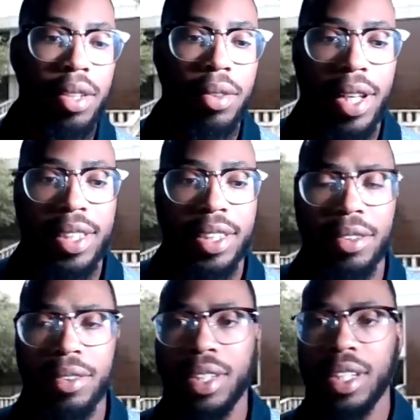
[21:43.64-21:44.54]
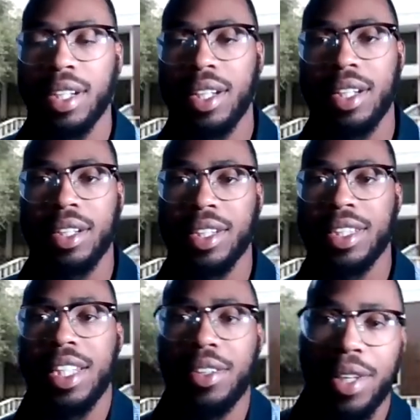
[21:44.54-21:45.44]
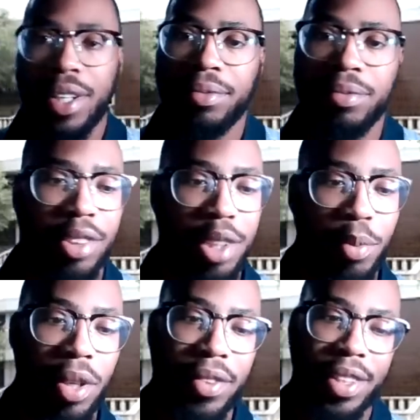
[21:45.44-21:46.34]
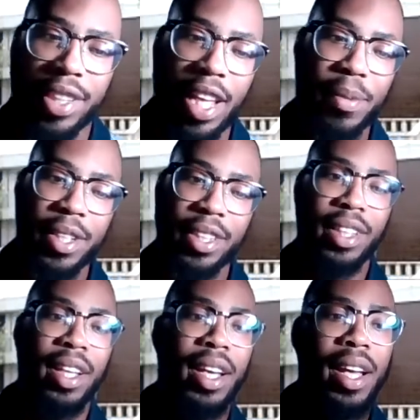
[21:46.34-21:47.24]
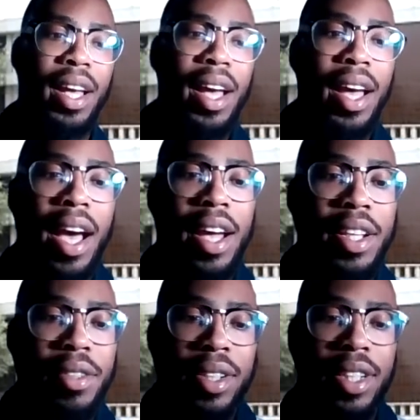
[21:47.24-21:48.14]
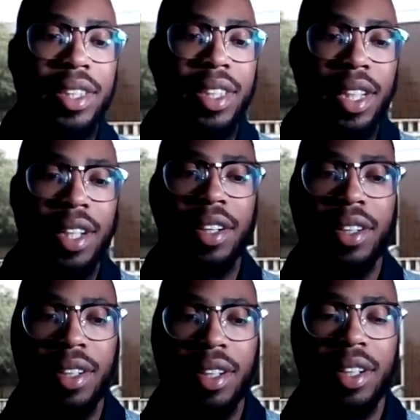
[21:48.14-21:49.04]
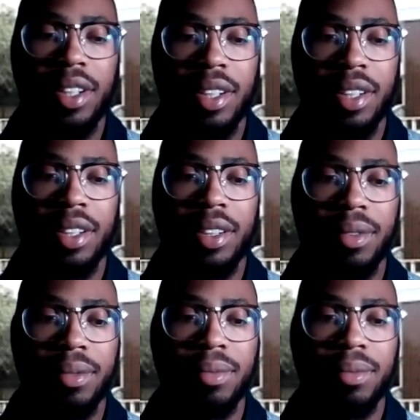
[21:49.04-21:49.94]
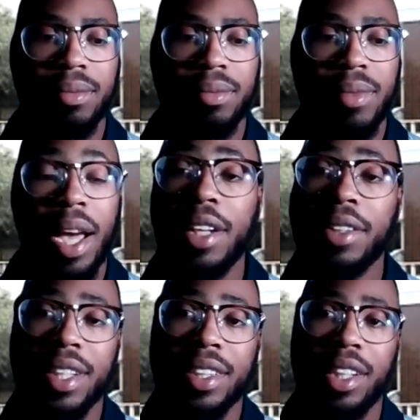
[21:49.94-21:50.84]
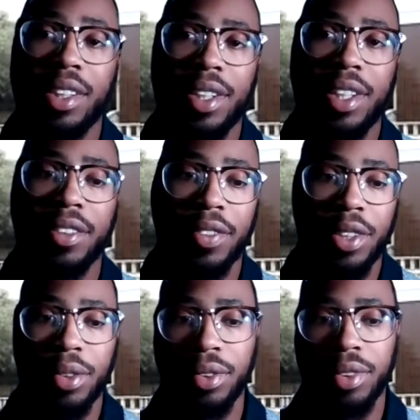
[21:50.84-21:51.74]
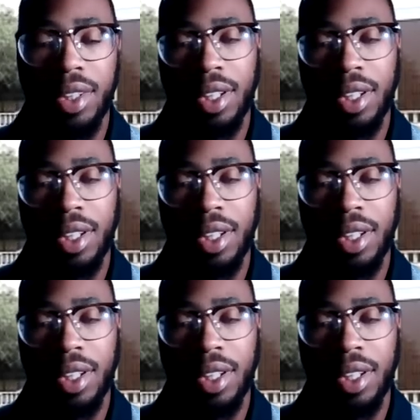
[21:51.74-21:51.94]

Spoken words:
Okay, so considering your previous statements, how do you consider? How do you think Southern is viewed